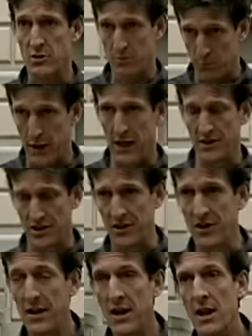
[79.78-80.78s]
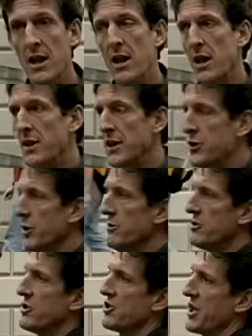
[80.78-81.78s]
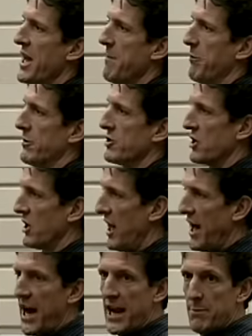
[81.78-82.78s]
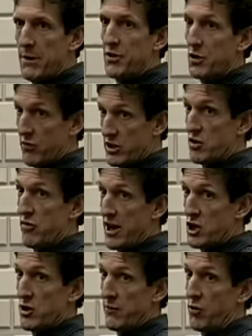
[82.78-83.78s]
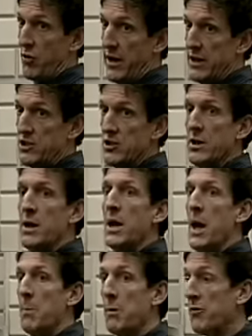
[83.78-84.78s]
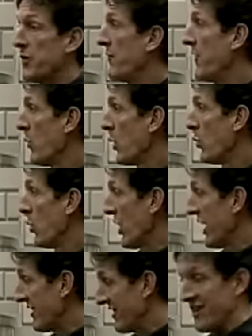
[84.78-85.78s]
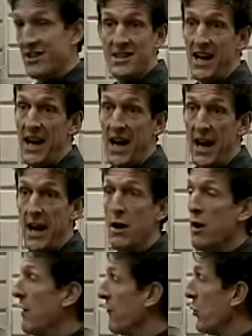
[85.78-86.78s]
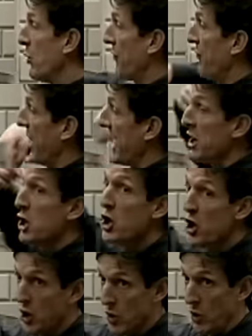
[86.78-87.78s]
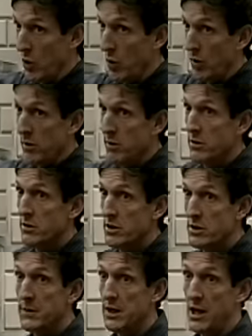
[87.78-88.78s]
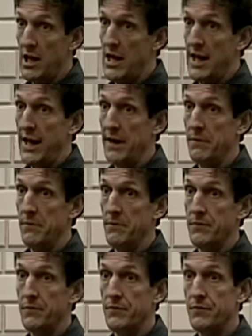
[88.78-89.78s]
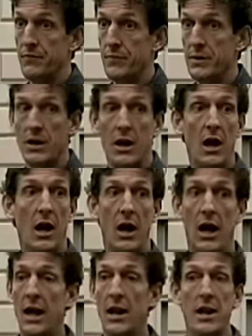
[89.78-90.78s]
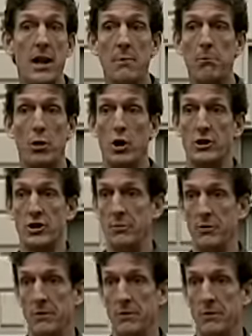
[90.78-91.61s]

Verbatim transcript: to posit that those disciples lied about the resurrection of Christ, but then they were willing to die for what they knew to be a lie. Highly implausible.